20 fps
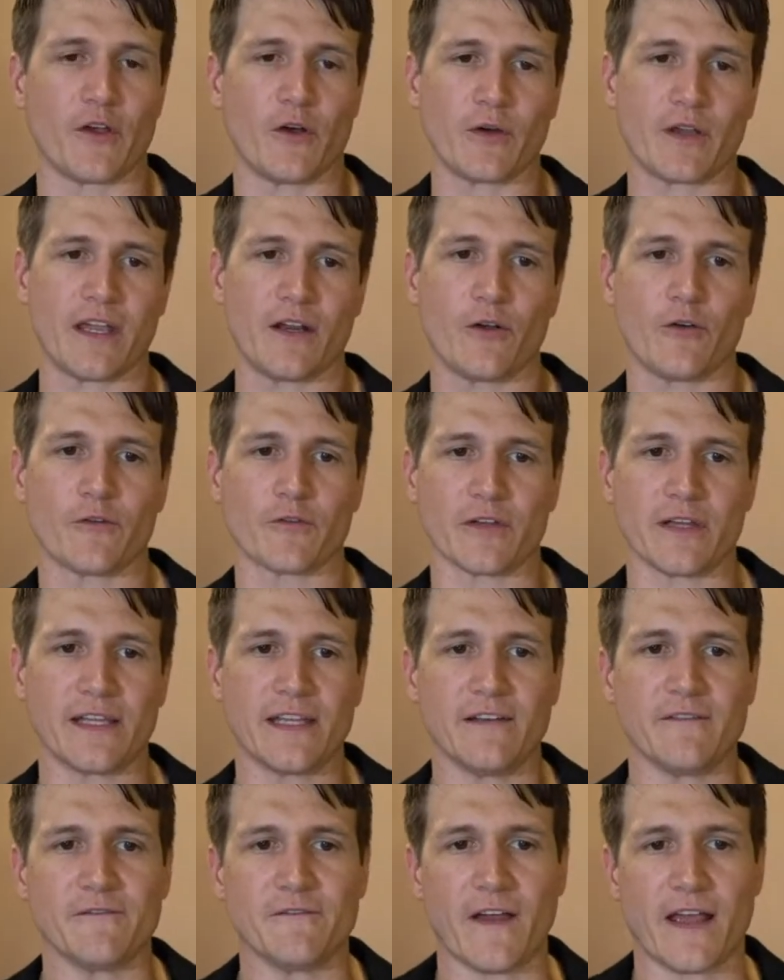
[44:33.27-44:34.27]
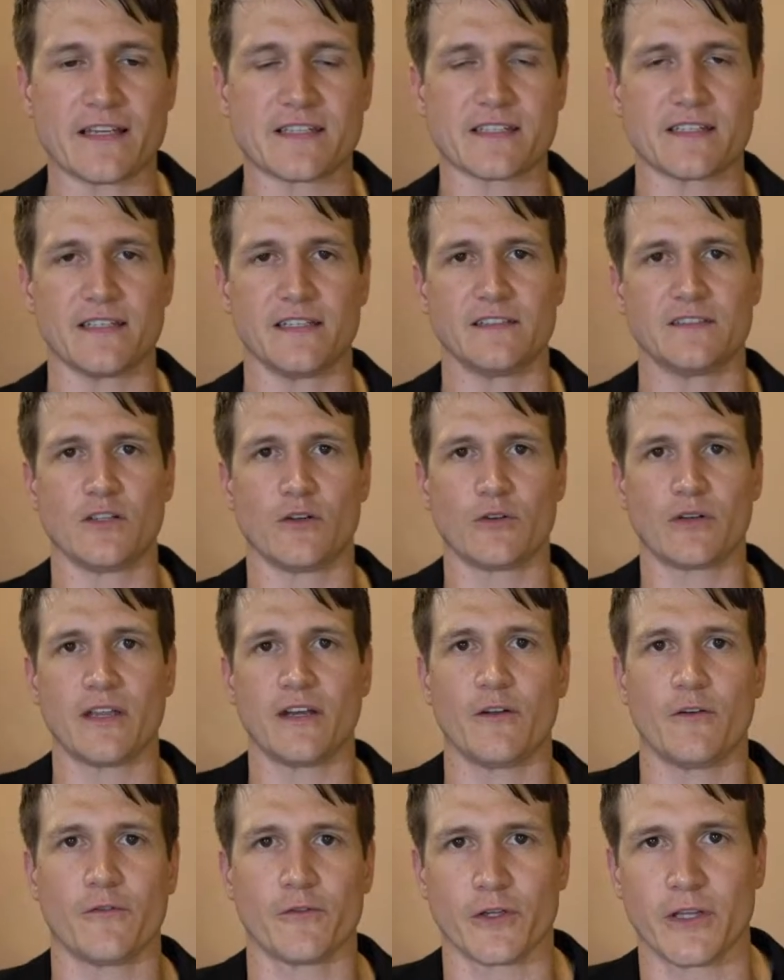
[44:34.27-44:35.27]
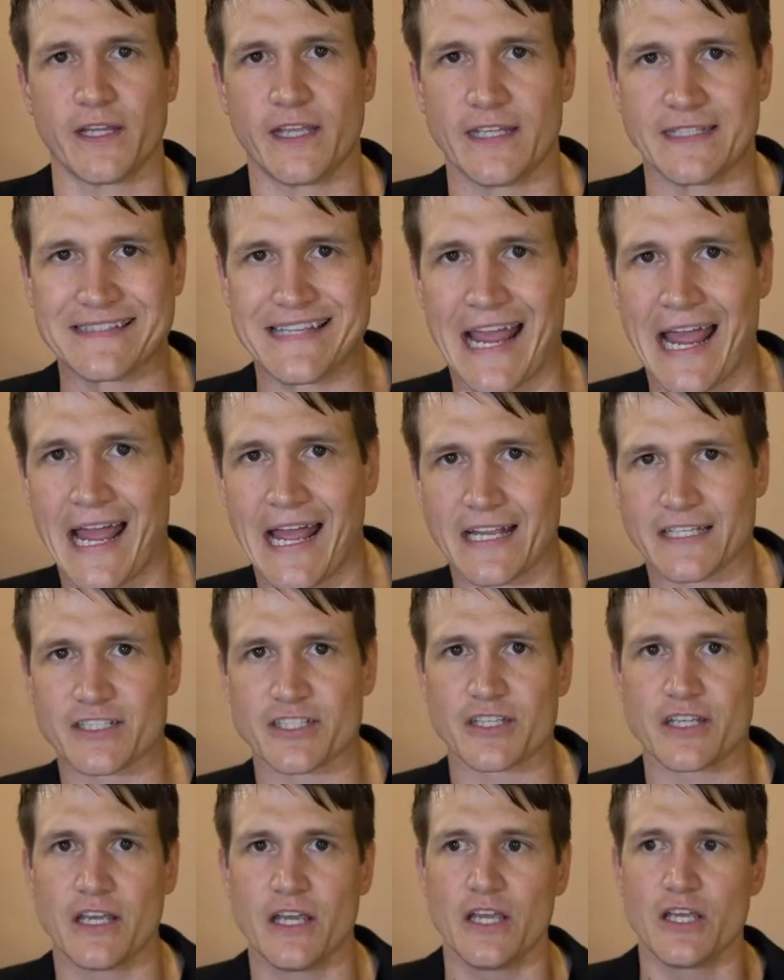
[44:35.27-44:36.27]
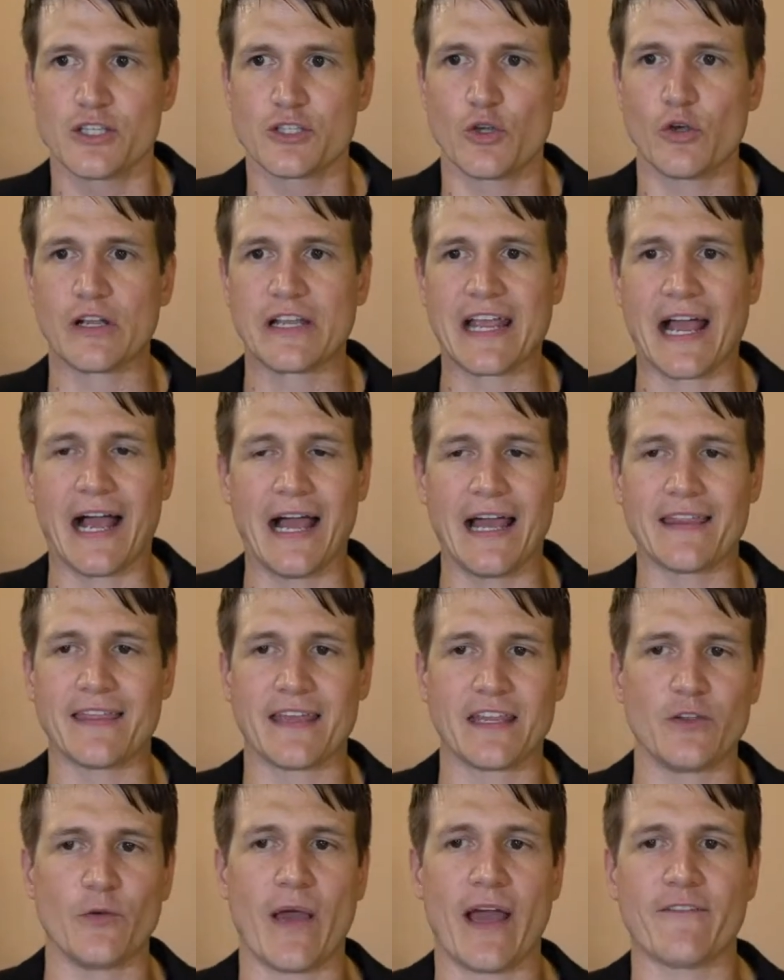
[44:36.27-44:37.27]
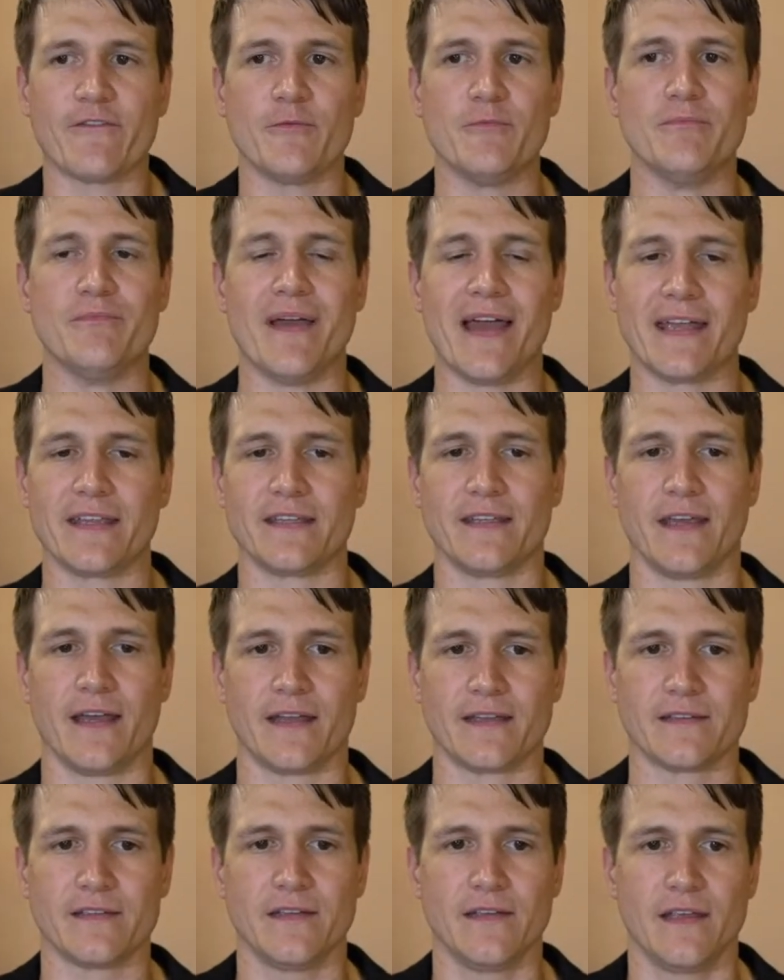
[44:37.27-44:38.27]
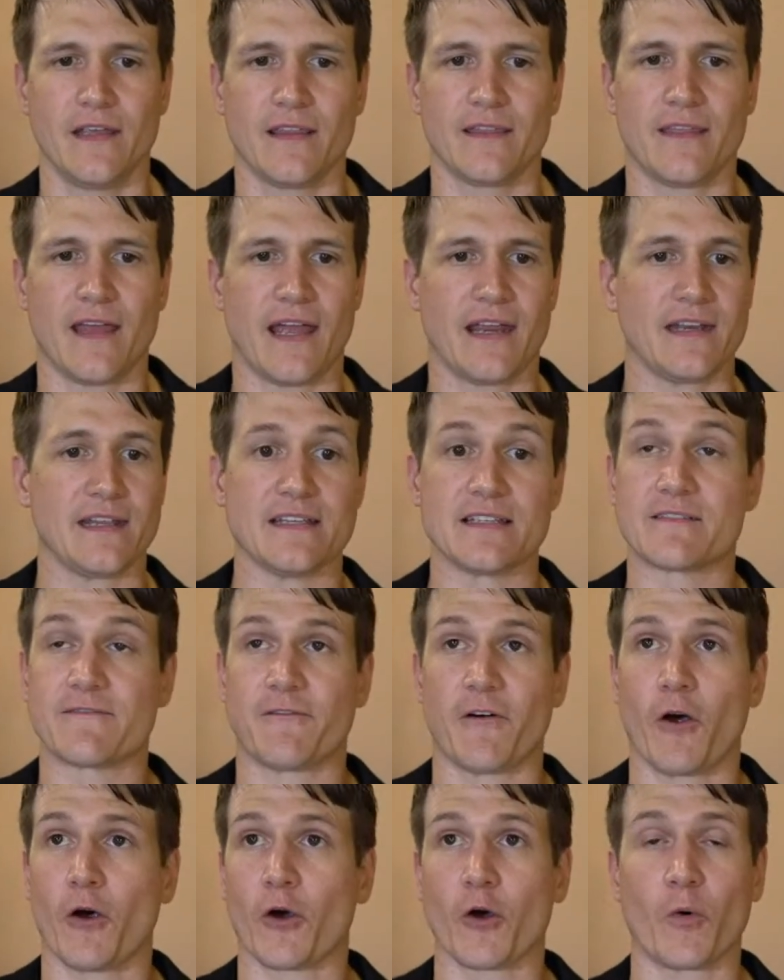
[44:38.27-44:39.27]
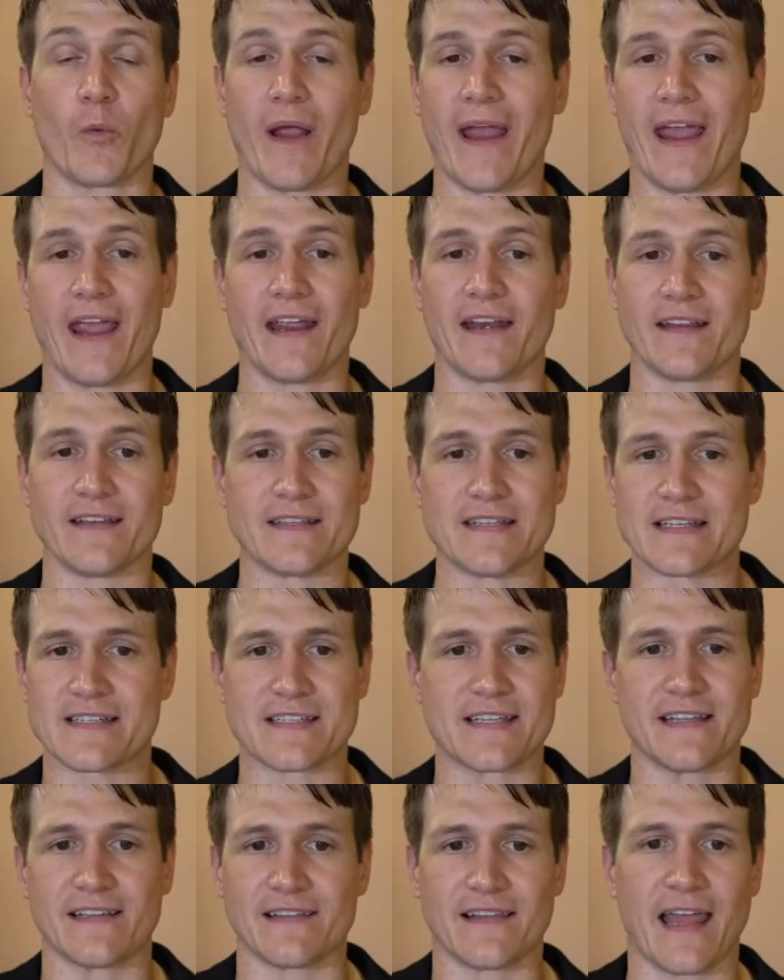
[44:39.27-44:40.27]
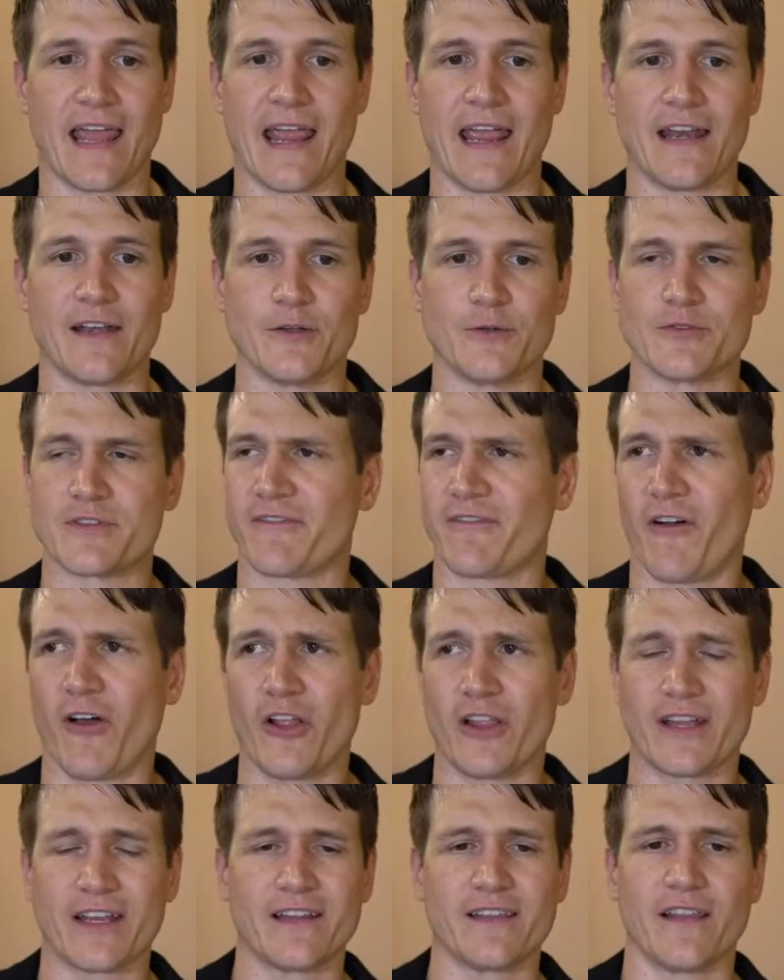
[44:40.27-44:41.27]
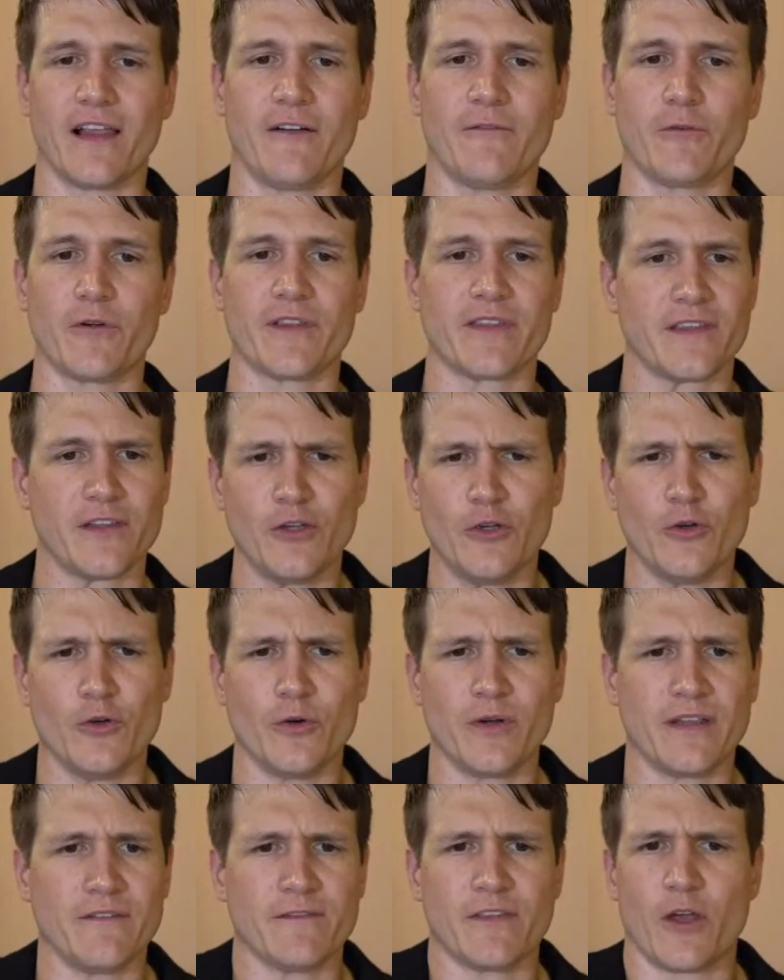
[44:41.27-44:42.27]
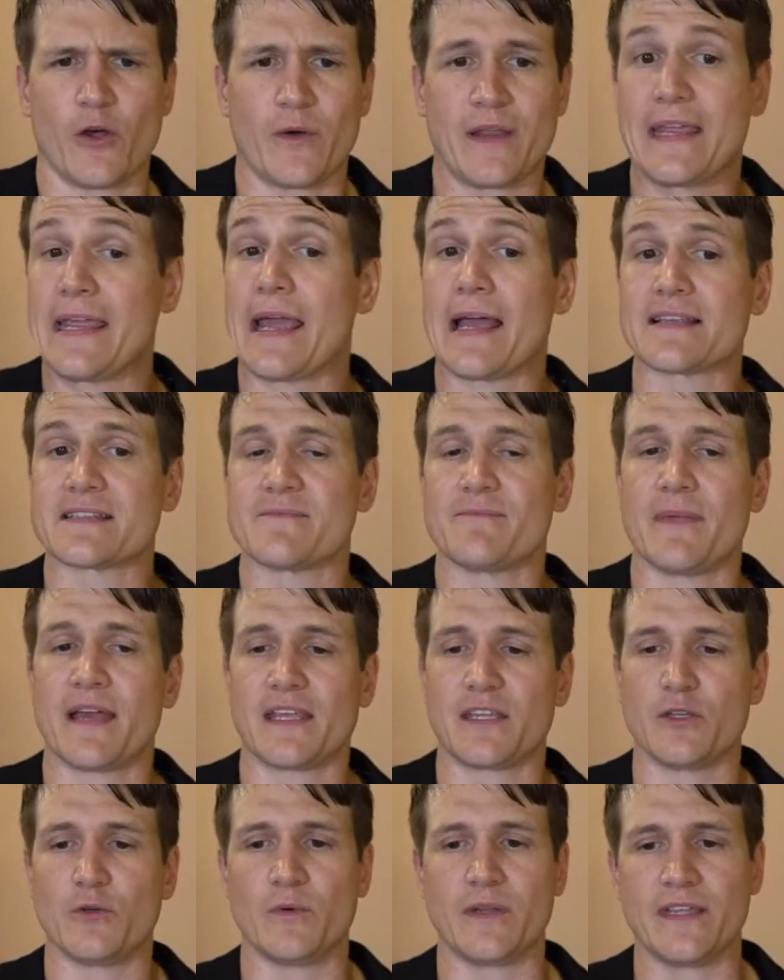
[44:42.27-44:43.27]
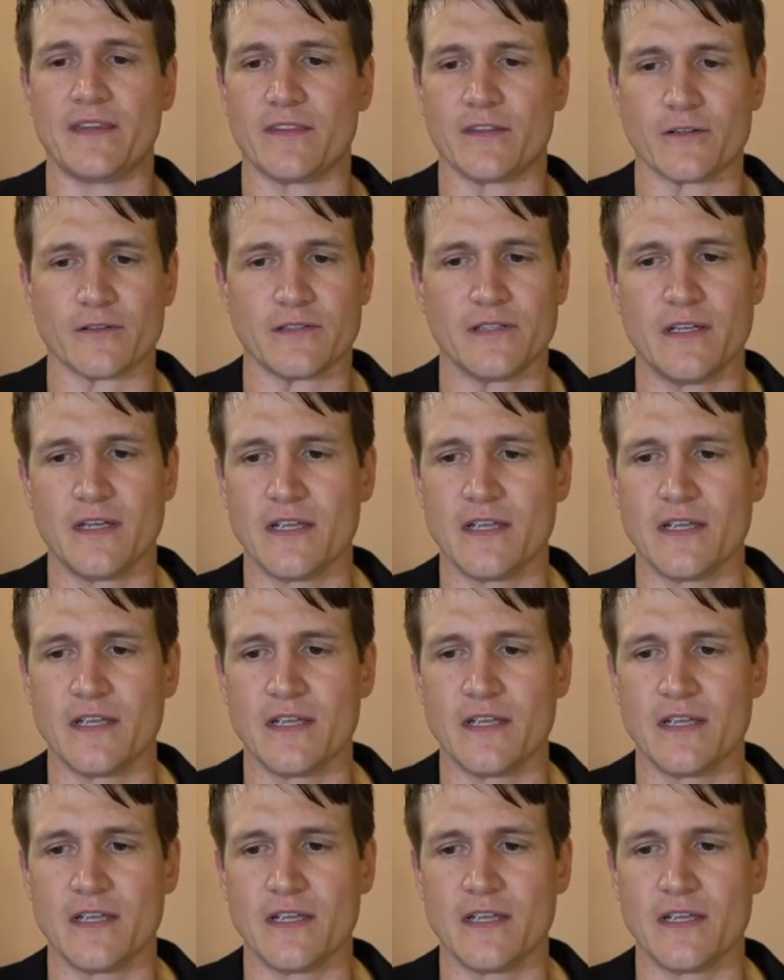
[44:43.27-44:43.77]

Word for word: Don't get overly invested. Don't get overly attached to a guy that you haven't met yet that is far away in a distant land who's falling in love with you, even though he hasn't met you either.